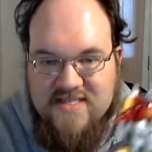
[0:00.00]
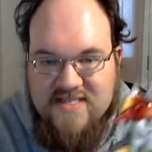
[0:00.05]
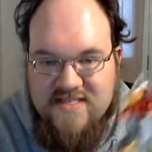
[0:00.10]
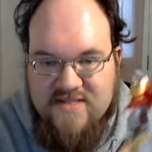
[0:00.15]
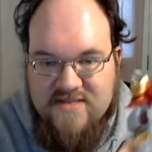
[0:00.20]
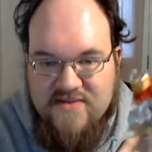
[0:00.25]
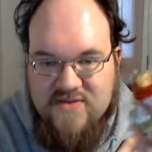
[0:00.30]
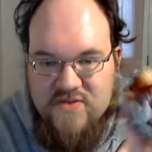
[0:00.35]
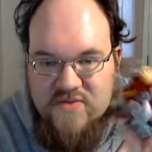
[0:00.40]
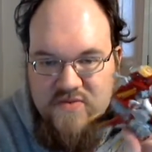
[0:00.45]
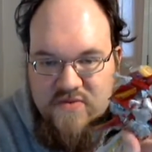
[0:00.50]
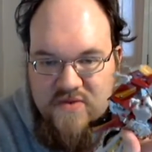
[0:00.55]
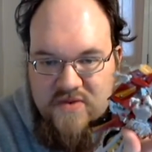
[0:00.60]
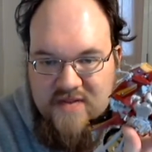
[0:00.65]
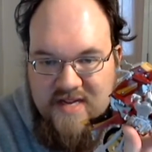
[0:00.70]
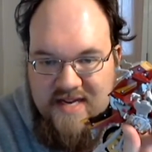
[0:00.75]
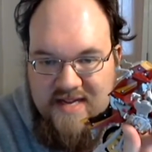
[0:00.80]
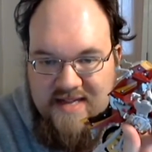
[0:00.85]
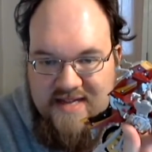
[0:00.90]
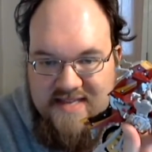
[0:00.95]
than
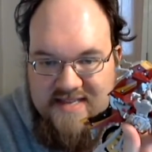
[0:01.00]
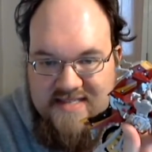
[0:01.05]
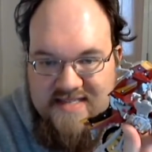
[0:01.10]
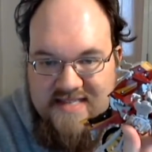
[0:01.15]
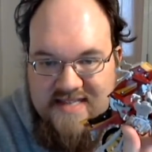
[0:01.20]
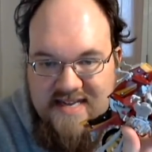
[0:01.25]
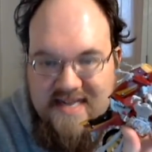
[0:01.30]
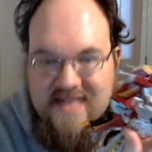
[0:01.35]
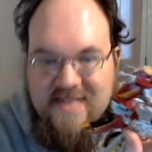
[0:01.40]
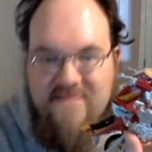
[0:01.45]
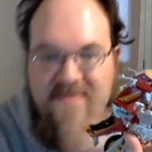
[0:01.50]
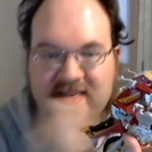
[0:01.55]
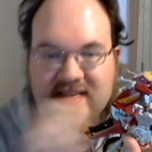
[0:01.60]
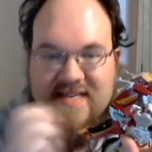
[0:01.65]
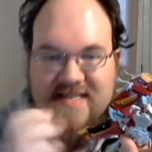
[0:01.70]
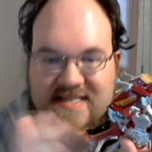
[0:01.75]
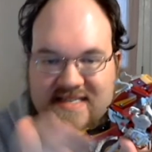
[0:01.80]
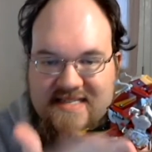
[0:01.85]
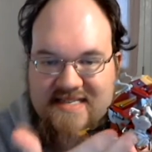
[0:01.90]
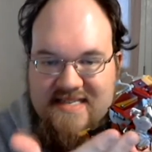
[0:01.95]
usual on this side
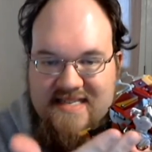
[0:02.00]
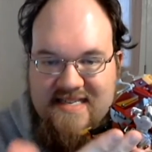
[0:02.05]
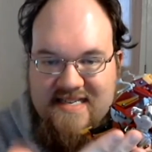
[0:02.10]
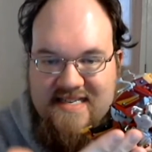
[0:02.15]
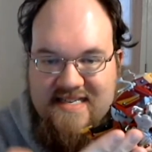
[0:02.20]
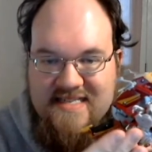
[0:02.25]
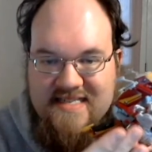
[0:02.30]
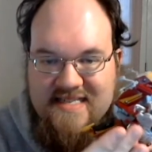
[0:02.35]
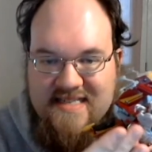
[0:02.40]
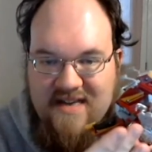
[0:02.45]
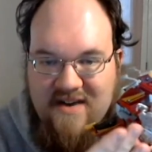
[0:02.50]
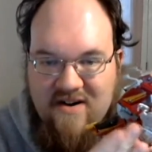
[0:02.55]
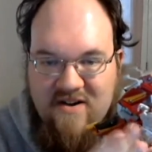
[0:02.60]
because his